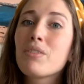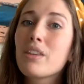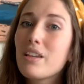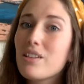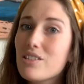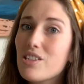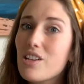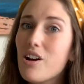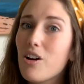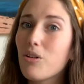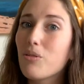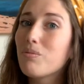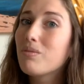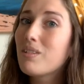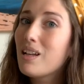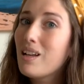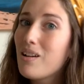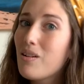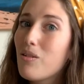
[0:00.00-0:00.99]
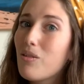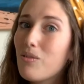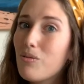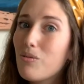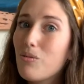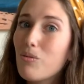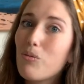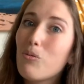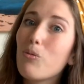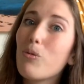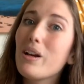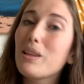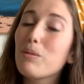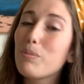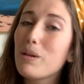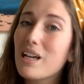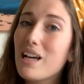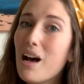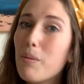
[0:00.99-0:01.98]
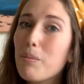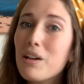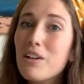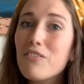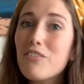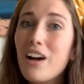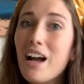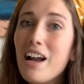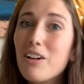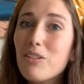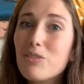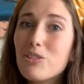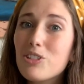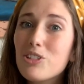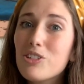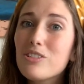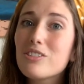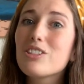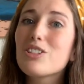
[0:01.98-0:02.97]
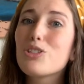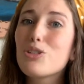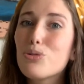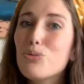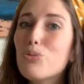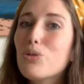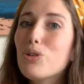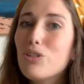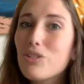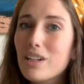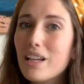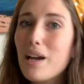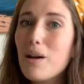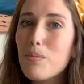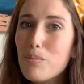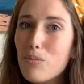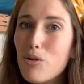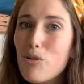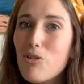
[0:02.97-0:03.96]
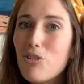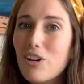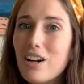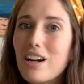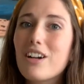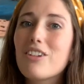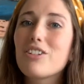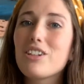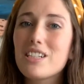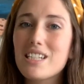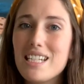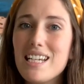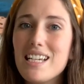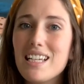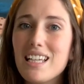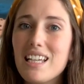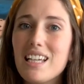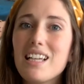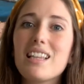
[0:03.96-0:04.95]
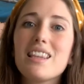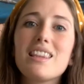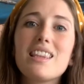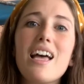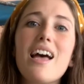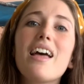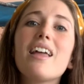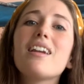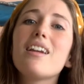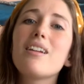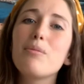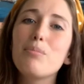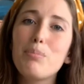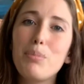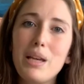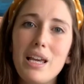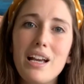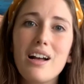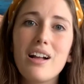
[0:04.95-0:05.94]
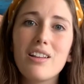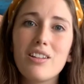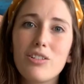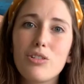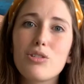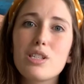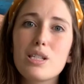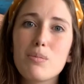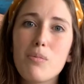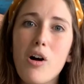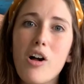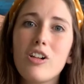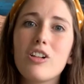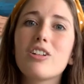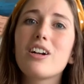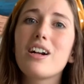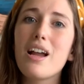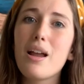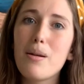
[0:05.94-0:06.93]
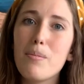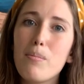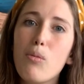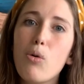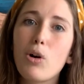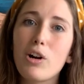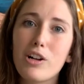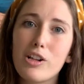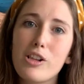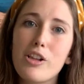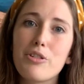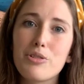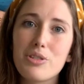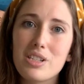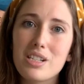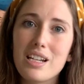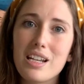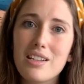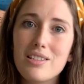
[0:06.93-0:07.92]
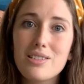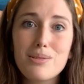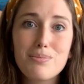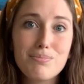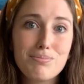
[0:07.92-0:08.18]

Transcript: So with becoming viral, you will get more critiquing than being a little smaller and more close-knit.